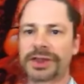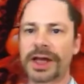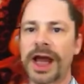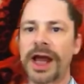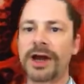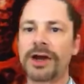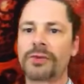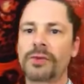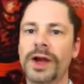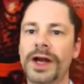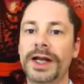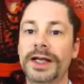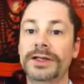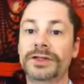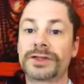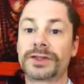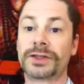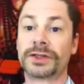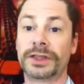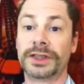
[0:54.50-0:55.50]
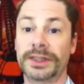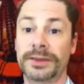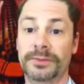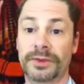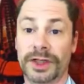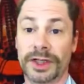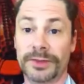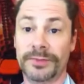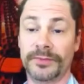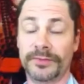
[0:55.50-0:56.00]
Saturn went into
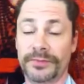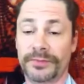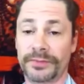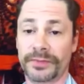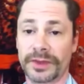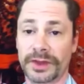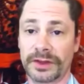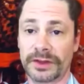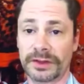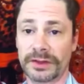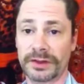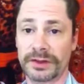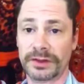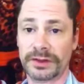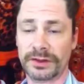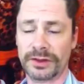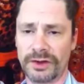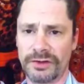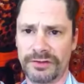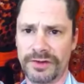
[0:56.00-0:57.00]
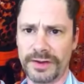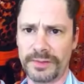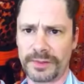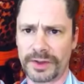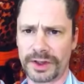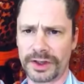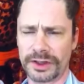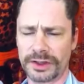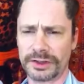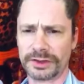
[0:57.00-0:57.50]
Libra
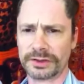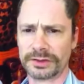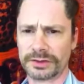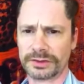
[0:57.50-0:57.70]
November